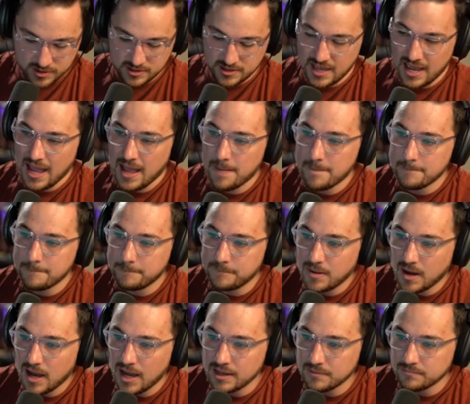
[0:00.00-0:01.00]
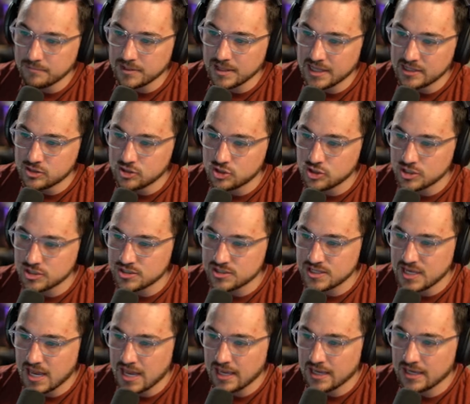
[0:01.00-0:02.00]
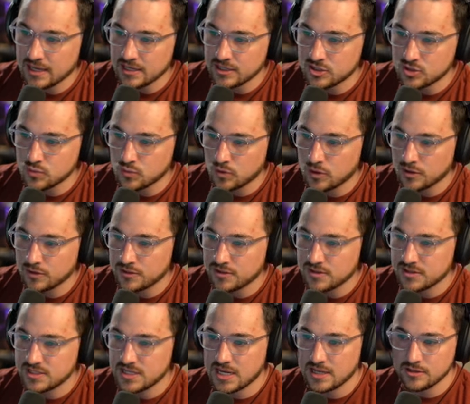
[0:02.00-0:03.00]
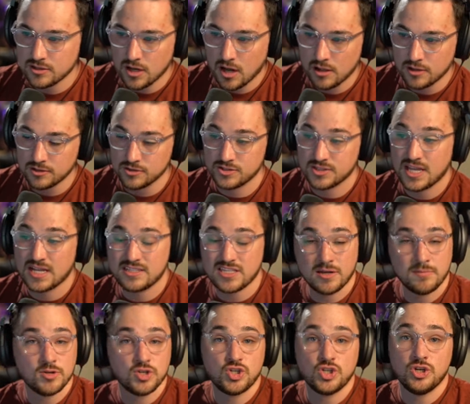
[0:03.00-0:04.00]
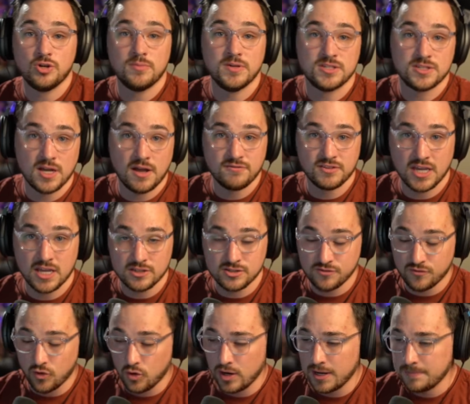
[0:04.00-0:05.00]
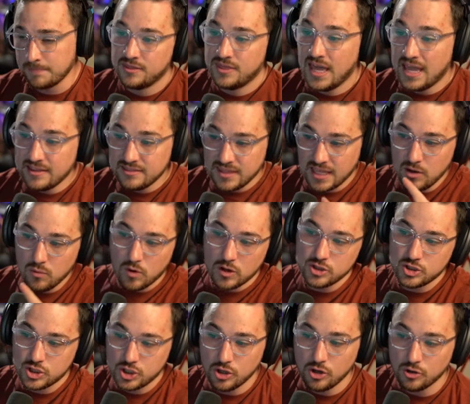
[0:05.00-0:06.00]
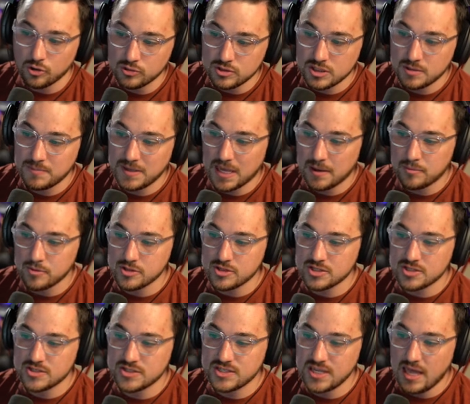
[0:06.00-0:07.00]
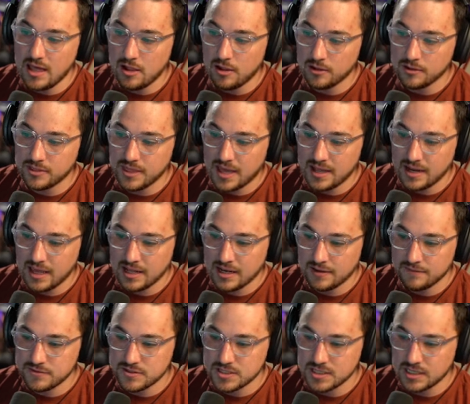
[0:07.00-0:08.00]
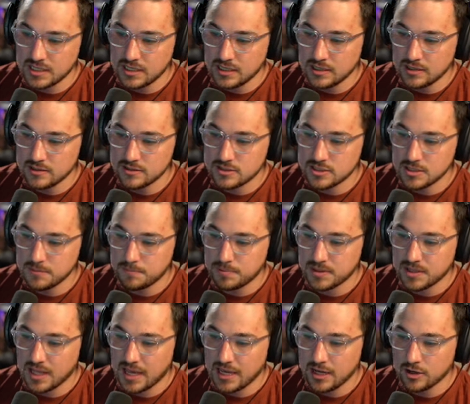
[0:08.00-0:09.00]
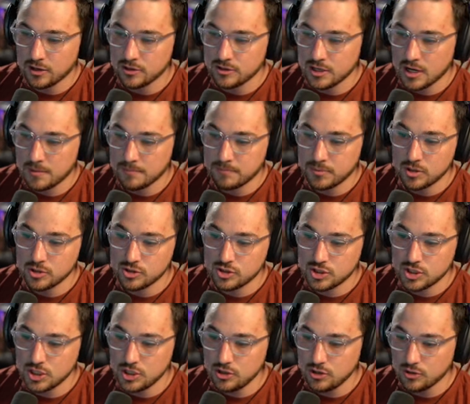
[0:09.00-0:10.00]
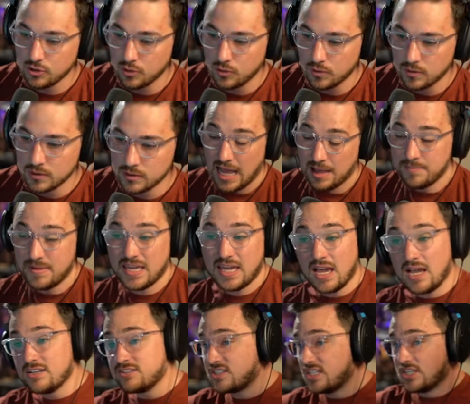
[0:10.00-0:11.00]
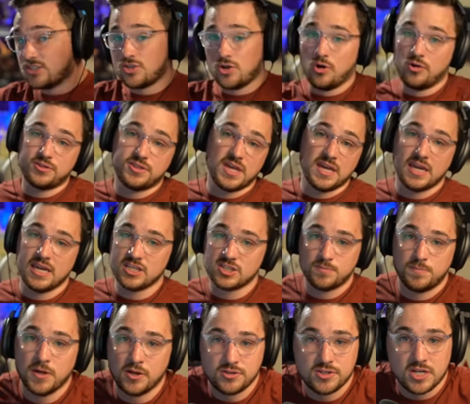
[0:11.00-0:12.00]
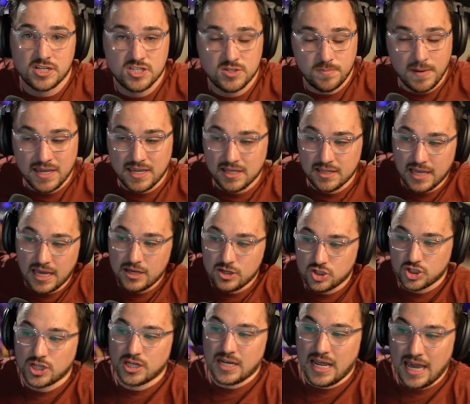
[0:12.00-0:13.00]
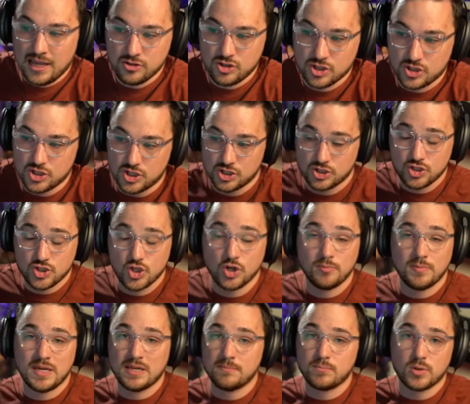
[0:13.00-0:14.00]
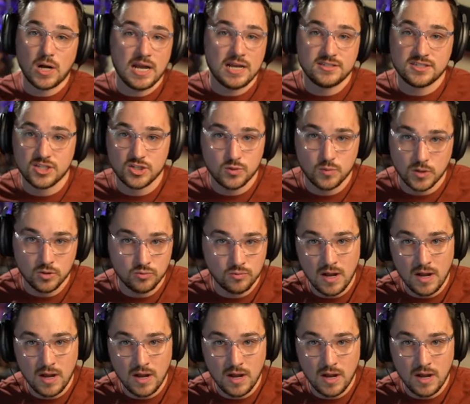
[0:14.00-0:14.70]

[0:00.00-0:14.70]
than that, but let's just say it's worth $10. That's how much Ubisoft gets for it. Then they want you to be able to sell that NFT to player number two. And because this whole thing is built on speculation and just assuming prices will